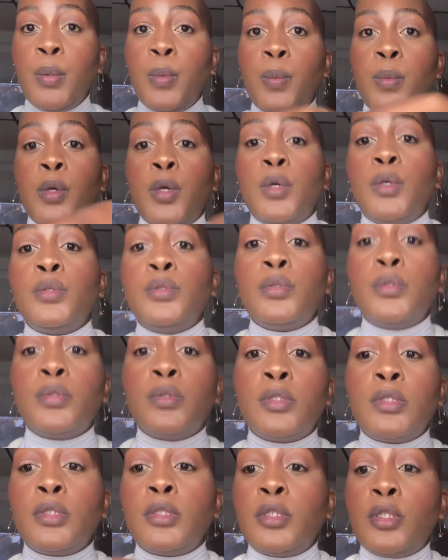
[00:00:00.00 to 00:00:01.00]
we all know
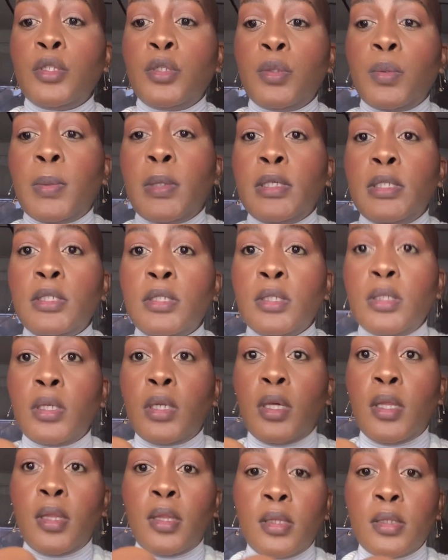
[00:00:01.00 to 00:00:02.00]
the situation
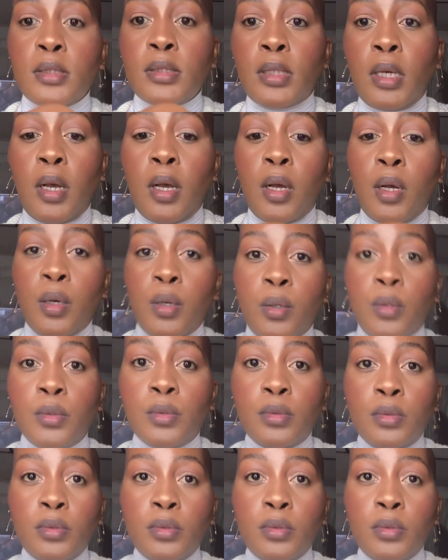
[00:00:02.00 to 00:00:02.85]
in this house.